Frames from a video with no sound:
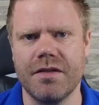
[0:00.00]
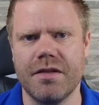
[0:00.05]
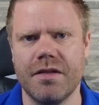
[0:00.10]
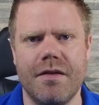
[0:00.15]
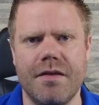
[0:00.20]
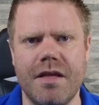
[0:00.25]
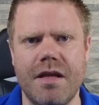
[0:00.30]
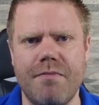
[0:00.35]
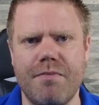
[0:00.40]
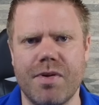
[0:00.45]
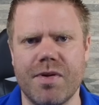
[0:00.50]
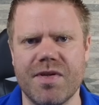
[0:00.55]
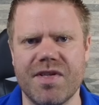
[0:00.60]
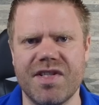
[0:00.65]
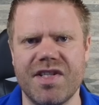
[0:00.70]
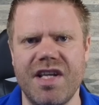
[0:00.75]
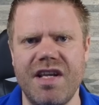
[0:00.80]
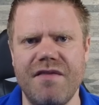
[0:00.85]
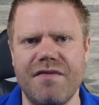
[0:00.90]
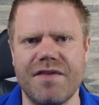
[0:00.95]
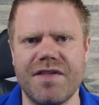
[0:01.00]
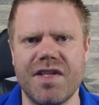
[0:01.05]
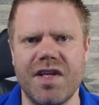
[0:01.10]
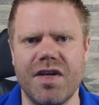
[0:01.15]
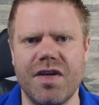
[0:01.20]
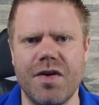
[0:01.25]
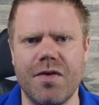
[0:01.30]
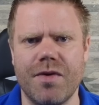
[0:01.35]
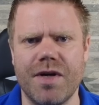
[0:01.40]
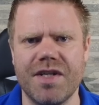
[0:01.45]
The perceived
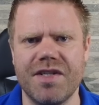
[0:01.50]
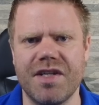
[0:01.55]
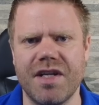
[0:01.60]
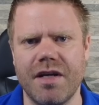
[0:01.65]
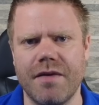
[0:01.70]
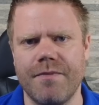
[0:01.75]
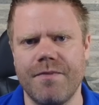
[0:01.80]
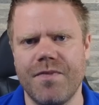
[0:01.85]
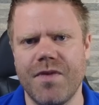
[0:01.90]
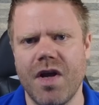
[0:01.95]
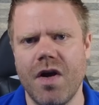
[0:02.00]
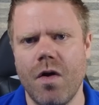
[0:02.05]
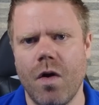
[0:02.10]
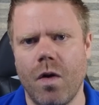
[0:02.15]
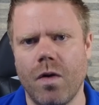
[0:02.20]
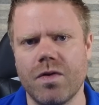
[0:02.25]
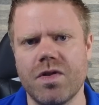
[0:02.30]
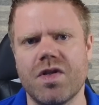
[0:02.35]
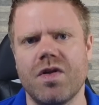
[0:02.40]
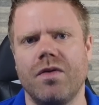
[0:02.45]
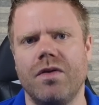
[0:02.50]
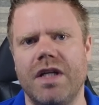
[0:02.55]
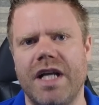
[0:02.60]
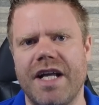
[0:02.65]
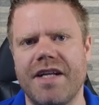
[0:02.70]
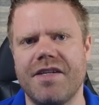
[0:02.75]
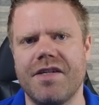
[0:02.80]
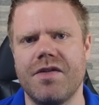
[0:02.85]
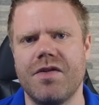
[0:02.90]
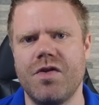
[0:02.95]
security also led